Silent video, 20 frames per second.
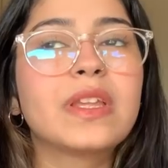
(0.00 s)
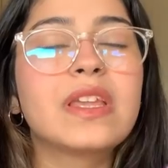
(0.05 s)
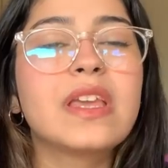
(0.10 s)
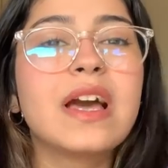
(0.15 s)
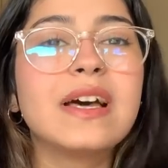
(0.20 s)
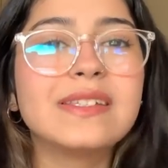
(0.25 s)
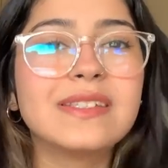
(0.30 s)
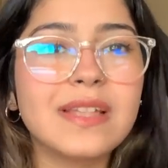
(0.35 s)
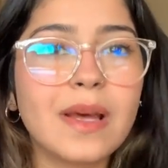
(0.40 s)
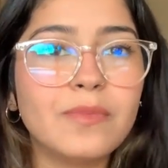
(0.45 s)

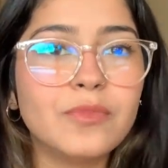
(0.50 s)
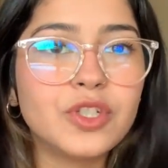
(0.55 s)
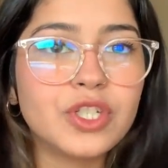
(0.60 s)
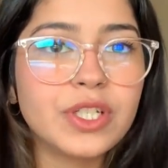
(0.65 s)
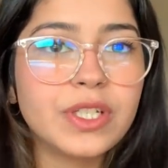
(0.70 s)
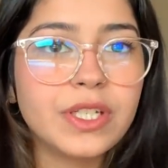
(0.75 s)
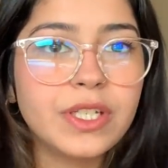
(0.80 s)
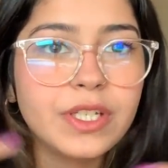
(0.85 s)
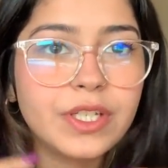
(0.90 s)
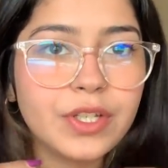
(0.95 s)

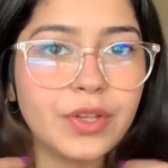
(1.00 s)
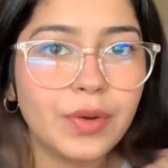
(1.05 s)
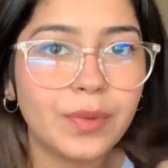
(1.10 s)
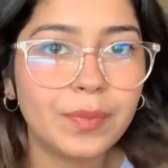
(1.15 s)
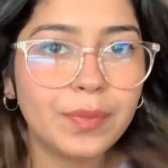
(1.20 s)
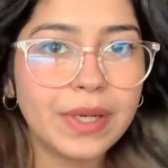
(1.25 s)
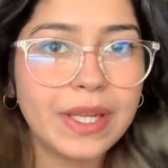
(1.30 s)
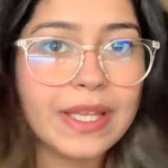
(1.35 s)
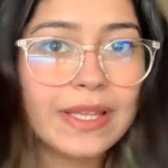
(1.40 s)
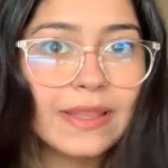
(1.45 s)
assumption in your
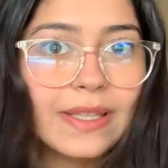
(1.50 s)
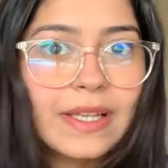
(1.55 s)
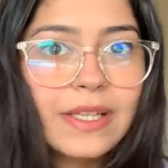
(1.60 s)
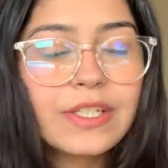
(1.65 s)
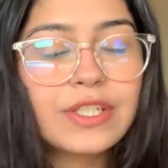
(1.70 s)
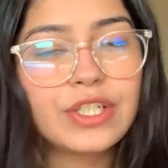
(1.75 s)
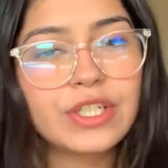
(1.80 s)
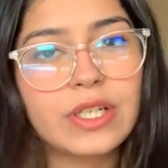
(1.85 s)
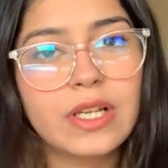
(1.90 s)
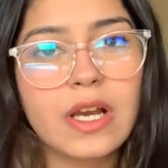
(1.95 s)
brain that
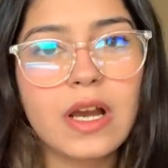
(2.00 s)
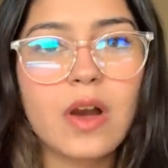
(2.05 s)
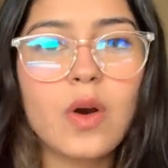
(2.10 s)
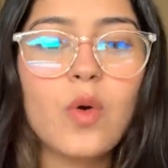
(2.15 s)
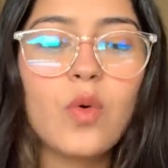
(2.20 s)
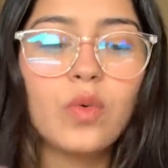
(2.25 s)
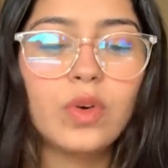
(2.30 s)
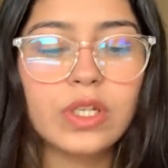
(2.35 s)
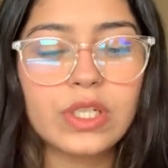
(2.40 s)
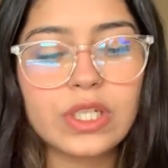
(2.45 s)

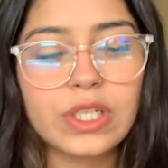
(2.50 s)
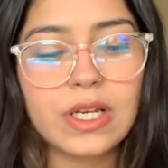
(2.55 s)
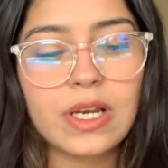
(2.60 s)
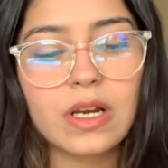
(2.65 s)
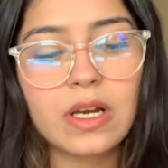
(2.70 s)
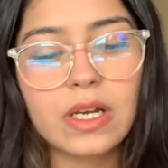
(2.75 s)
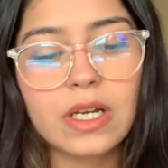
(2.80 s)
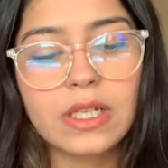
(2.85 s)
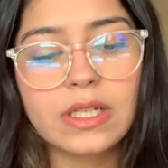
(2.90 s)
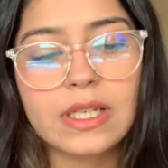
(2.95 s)

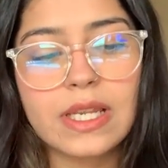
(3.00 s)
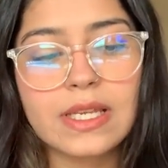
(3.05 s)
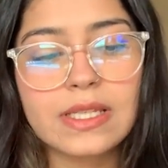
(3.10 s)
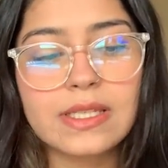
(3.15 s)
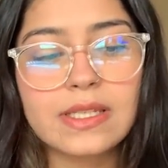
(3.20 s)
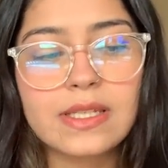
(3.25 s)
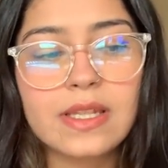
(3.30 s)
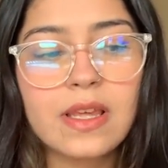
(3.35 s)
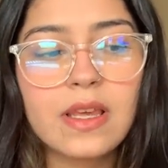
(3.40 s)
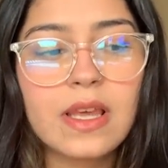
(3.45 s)
Eshika
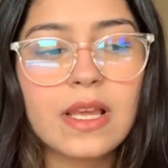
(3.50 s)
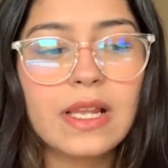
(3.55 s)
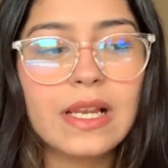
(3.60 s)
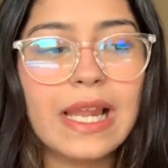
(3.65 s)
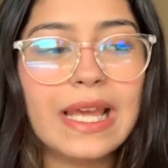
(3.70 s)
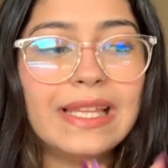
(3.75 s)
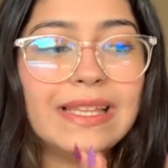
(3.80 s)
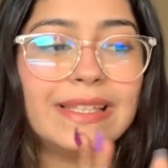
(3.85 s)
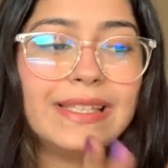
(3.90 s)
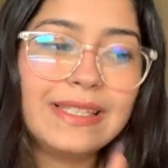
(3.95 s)
does
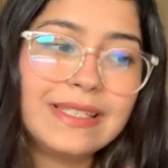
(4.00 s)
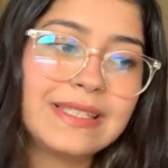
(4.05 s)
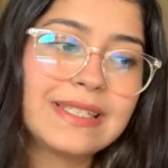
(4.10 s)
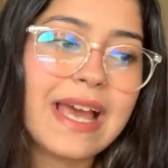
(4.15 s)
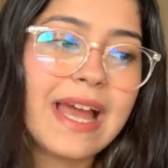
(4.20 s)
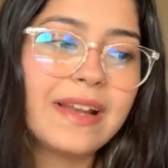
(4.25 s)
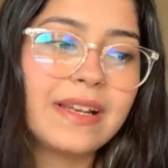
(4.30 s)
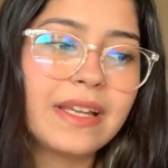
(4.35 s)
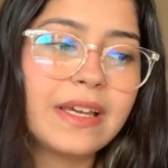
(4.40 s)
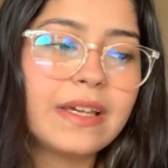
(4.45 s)
like these
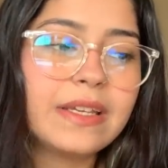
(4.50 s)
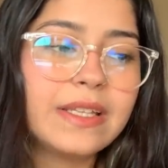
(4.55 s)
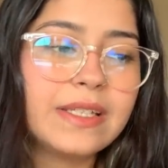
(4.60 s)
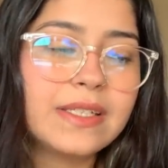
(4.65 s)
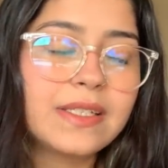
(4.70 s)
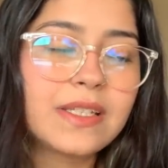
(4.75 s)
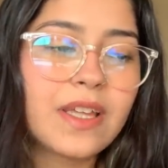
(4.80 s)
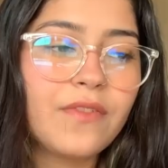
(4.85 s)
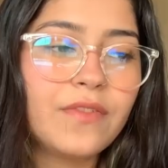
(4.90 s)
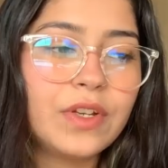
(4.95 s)
categories
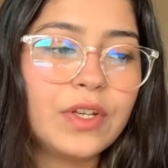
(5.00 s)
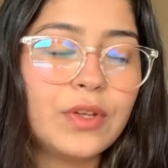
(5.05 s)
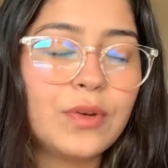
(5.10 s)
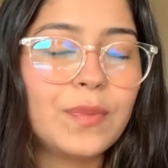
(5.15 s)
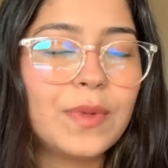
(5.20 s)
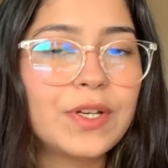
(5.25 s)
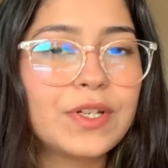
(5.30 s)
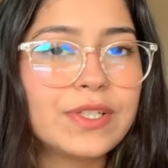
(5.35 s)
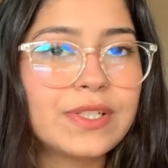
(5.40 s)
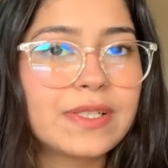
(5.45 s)
ka video,
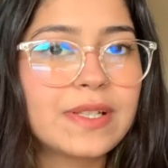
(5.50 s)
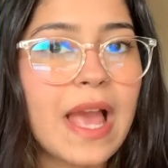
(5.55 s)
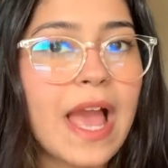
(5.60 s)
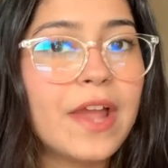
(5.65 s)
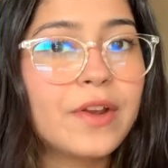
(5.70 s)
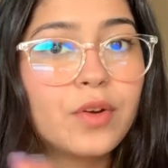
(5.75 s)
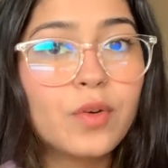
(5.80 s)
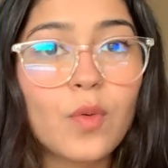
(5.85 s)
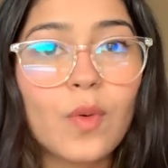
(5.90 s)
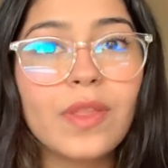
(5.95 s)
because
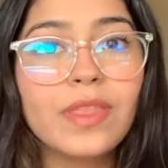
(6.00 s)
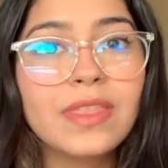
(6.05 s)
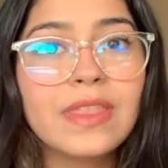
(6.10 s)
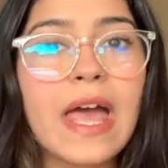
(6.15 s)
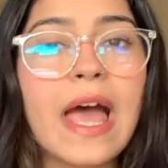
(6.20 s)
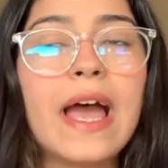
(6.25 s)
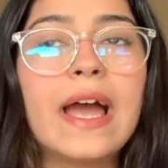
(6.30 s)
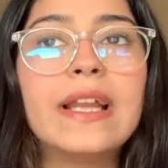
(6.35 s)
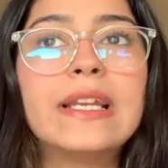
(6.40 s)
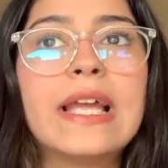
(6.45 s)
I don't want
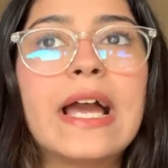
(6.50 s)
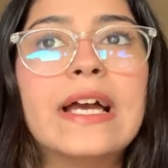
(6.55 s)
that.